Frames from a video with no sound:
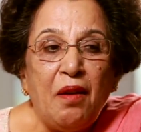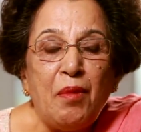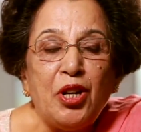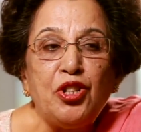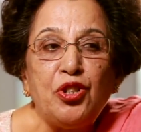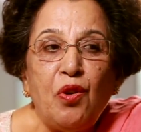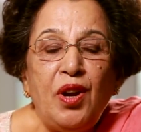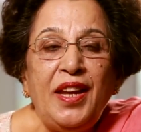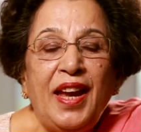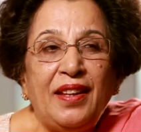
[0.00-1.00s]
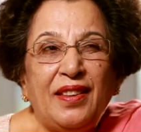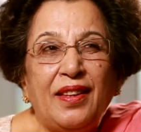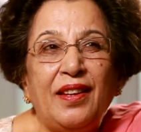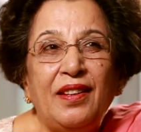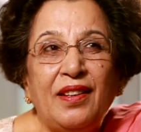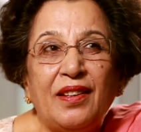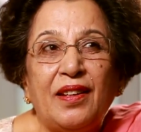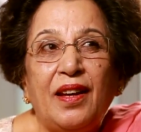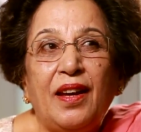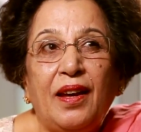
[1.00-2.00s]
but surely I think
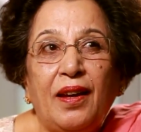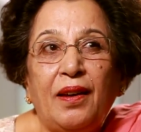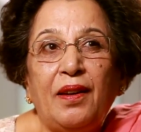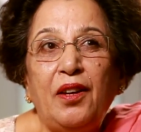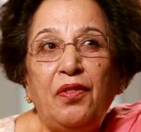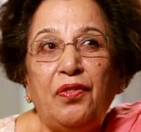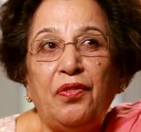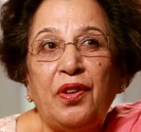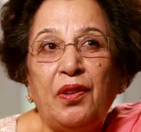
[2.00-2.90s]
if